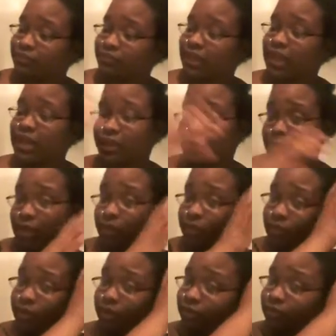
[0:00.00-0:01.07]
Yeah, it made
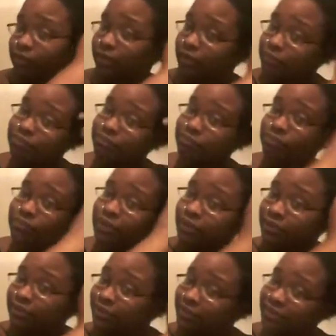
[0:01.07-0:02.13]
me hungry.
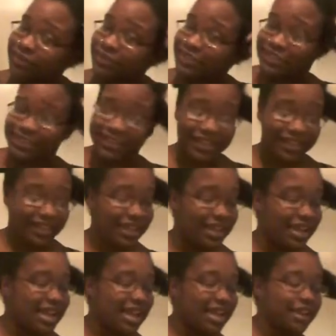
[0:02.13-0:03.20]
And
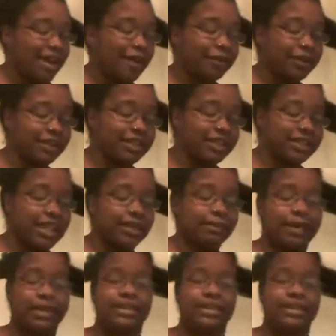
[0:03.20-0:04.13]
I'm going to take my